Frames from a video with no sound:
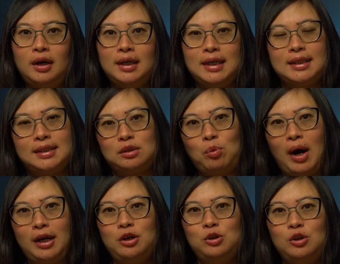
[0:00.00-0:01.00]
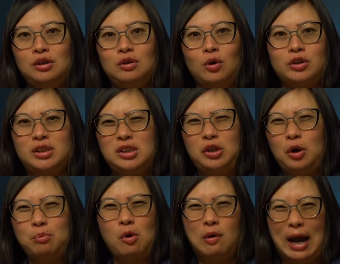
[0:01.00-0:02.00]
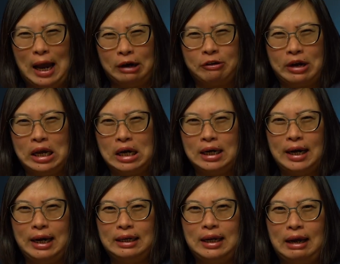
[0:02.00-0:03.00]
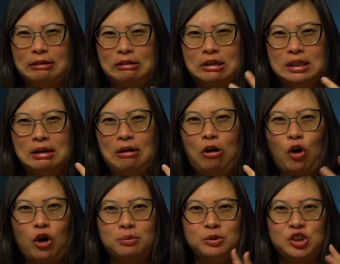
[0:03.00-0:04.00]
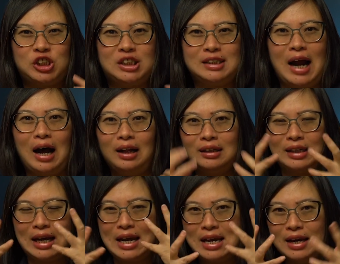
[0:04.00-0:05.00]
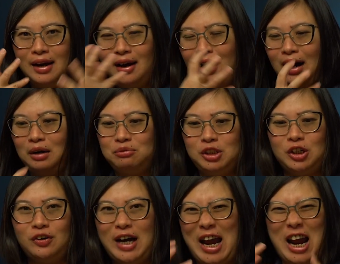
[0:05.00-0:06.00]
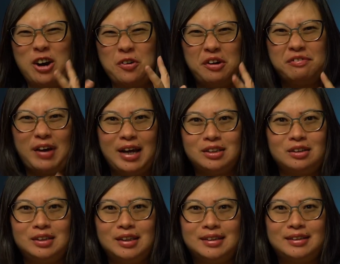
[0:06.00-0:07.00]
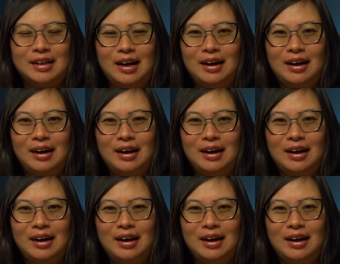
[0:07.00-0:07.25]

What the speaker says: is the one who looks more angry and horrible, snarly, angry face on his